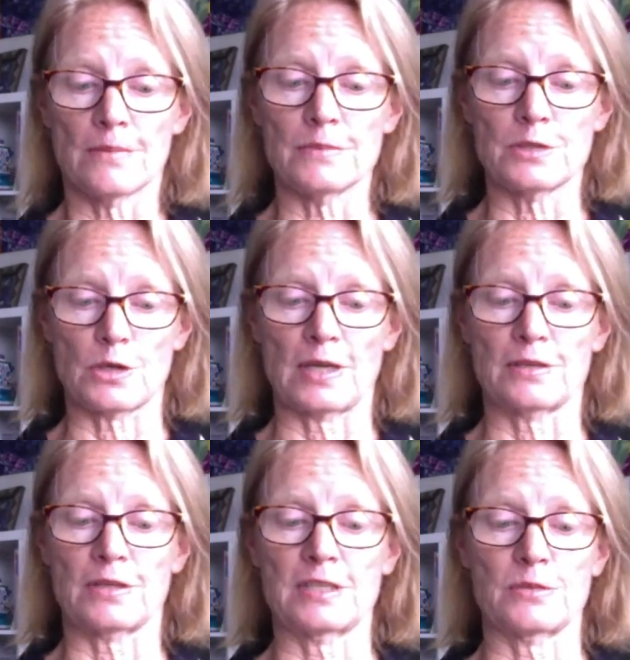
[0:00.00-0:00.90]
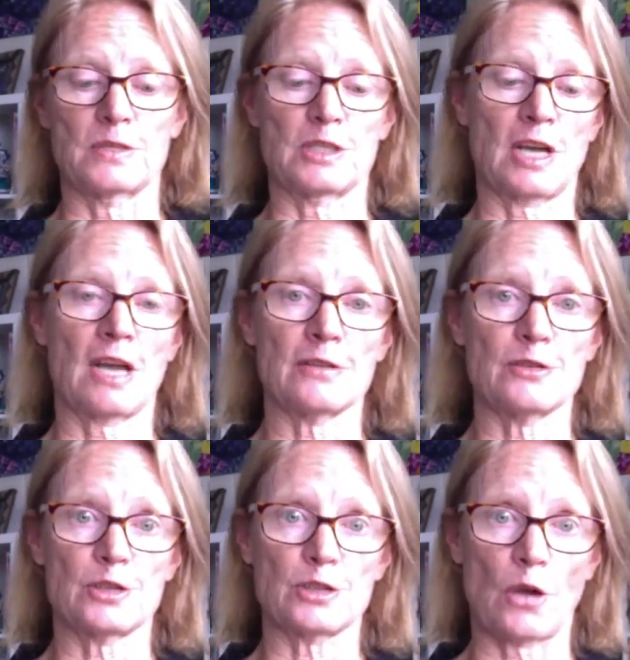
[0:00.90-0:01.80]
strength things, which are
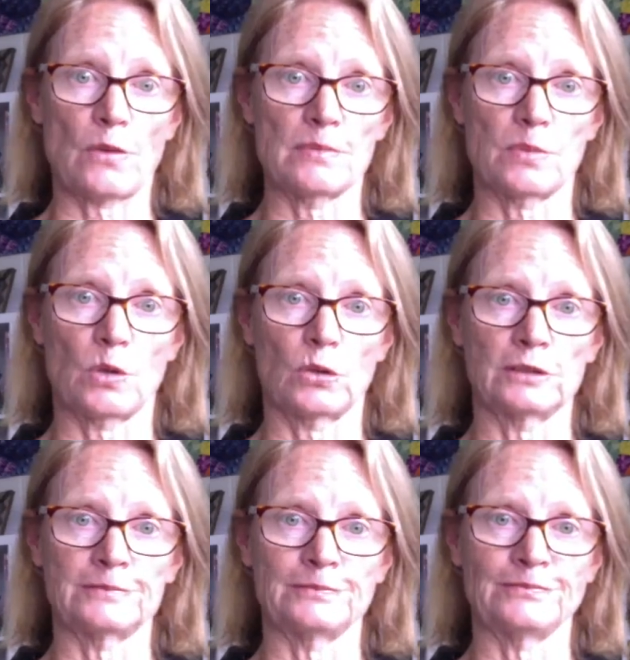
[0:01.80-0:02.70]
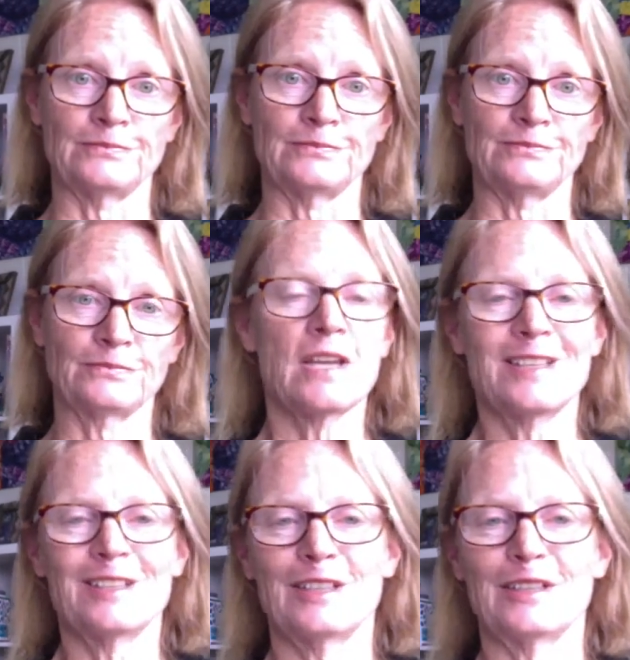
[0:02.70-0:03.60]
so important.
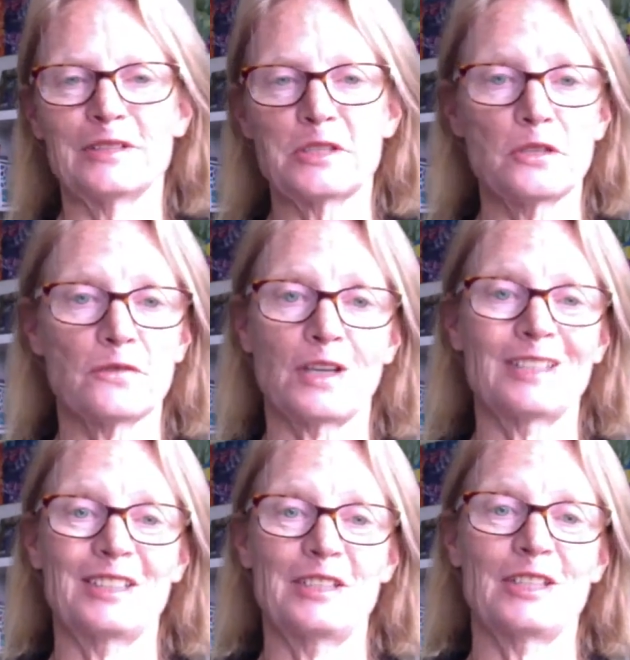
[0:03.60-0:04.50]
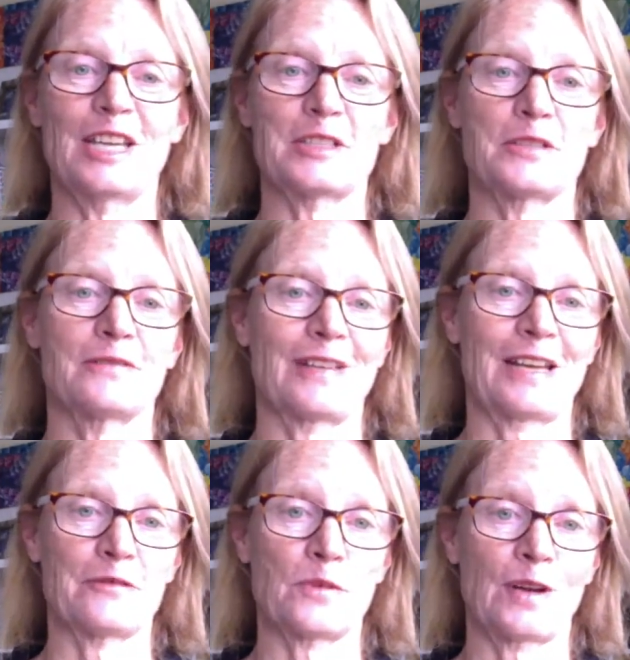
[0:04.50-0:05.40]
Do you find that you get sort of
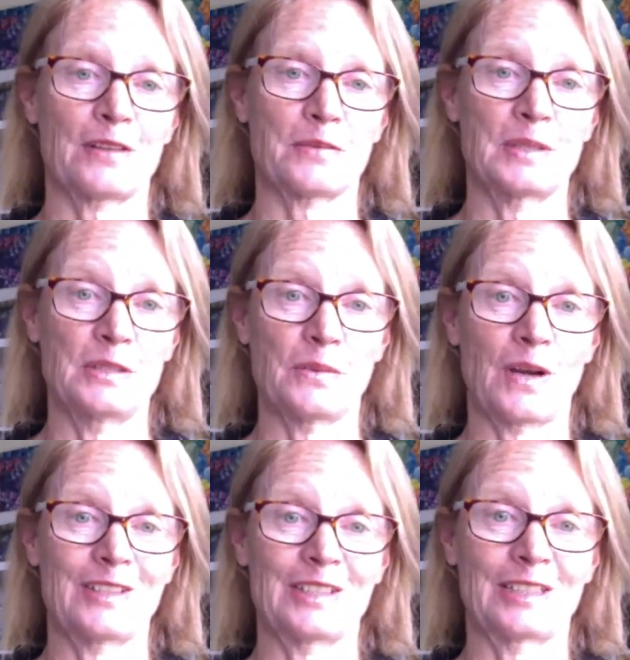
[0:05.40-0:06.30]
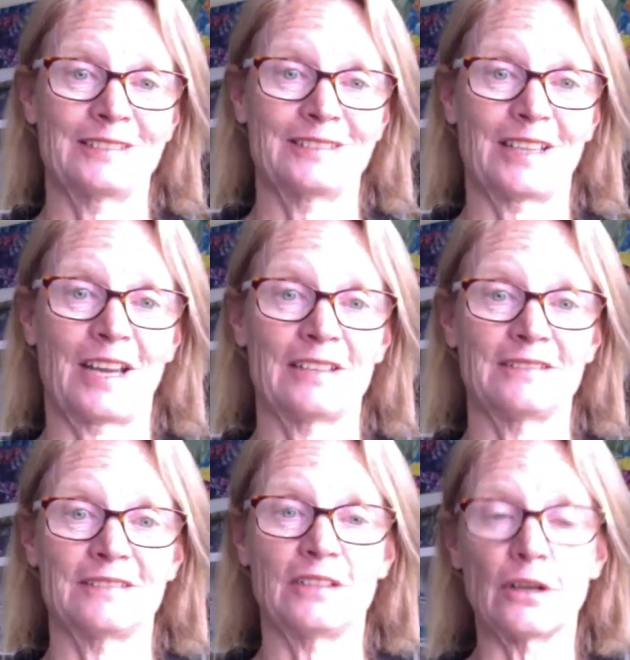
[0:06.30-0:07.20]
out of breath when you're riding?
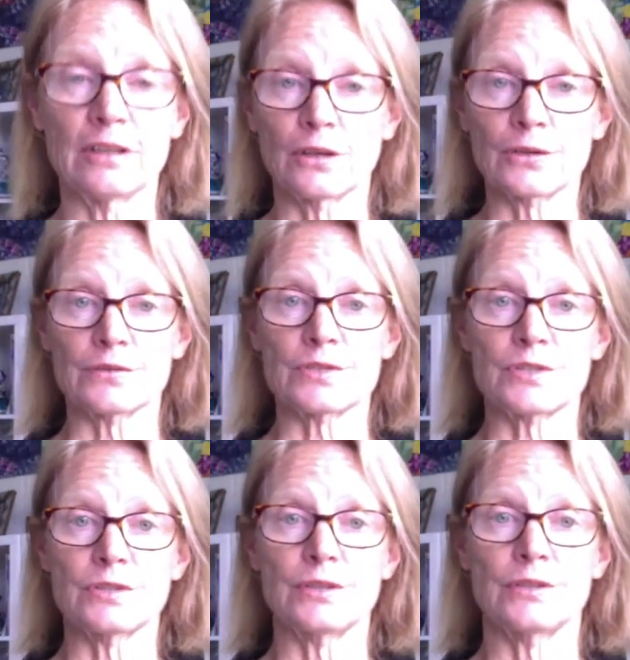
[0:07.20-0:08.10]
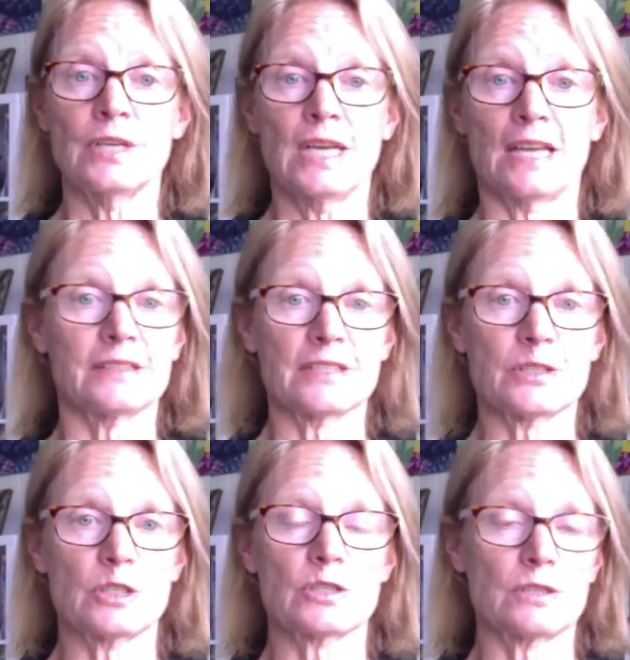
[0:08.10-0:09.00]
And, a lot of us do. And
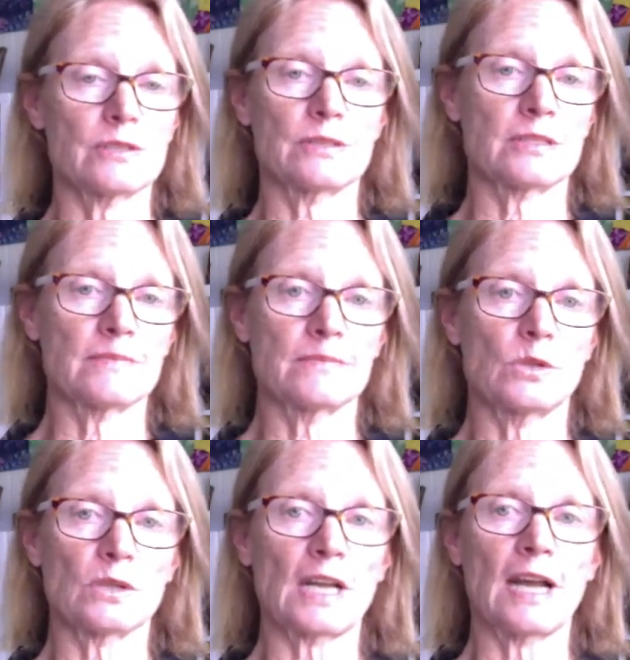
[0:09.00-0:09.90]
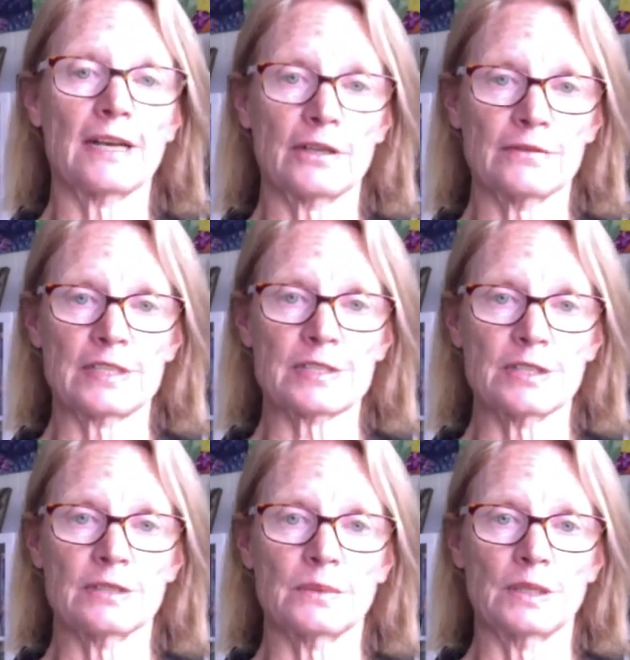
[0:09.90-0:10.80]
that's just some more
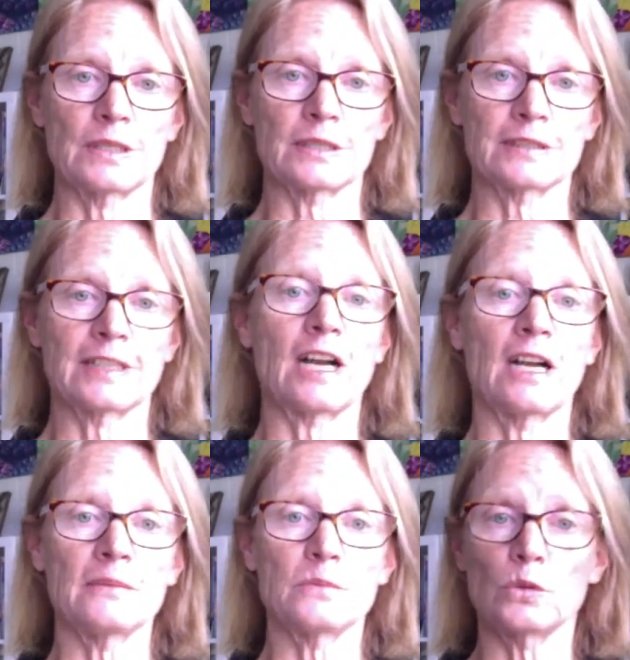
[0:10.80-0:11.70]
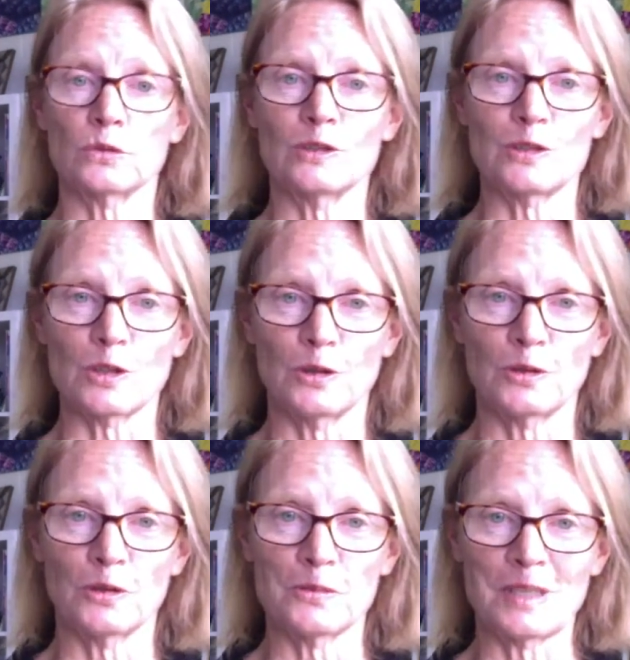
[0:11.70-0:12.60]
cardiovascular work. Now, I walk the dog
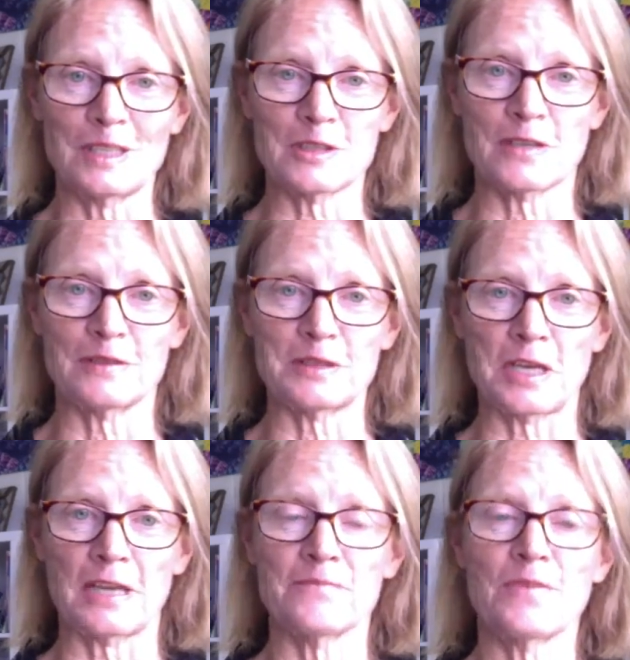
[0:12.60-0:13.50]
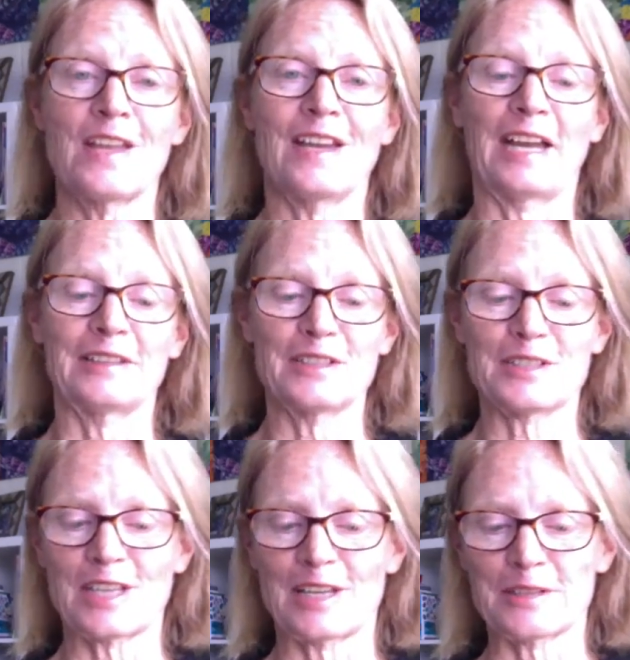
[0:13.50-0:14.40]
on the beach every day, and
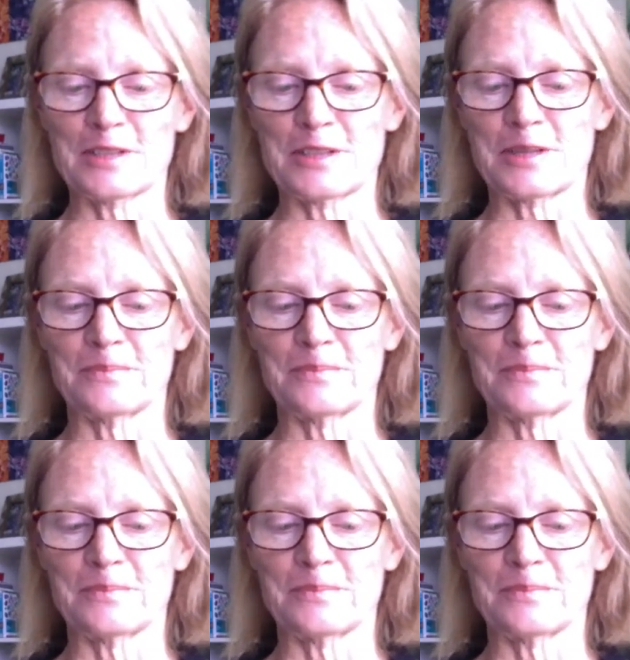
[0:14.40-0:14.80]
this sounds